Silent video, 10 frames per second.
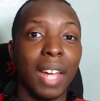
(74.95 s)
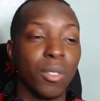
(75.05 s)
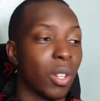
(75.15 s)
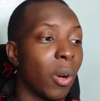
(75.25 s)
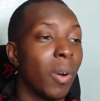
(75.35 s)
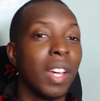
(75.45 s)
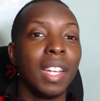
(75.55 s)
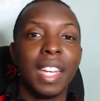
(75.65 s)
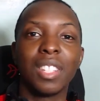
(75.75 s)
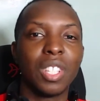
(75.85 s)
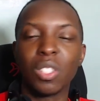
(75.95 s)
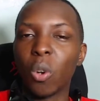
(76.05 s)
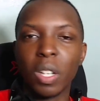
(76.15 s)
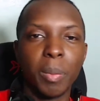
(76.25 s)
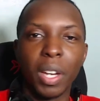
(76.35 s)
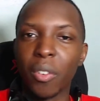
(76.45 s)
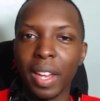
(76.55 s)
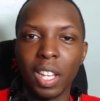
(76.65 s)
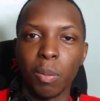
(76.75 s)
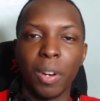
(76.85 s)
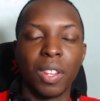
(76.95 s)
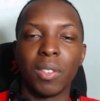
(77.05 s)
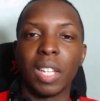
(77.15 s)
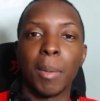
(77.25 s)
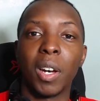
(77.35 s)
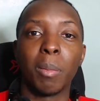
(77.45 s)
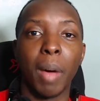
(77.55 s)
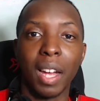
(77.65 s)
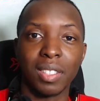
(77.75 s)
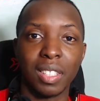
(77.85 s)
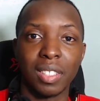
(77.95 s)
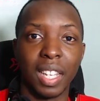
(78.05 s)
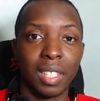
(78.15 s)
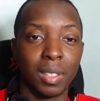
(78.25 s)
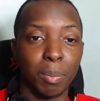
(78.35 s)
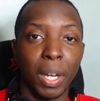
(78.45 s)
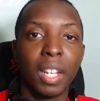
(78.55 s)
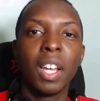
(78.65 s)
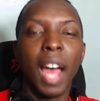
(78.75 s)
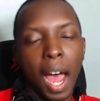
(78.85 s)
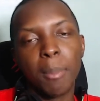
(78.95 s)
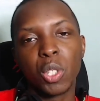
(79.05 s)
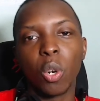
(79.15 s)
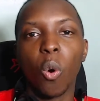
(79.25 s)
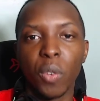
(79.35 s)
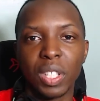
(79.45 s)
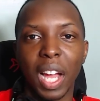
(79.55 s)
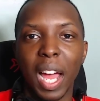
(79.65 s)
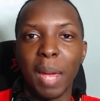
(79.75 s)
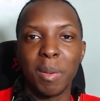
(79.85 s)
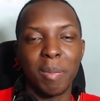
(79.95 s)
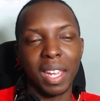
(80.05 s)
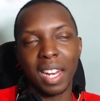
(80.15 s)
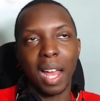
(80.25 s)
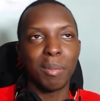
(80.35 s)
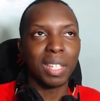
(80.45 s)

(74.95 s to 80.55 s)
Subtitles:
So it's just going to be a great experience every time I unbox these things. But I'm sure over time it may not be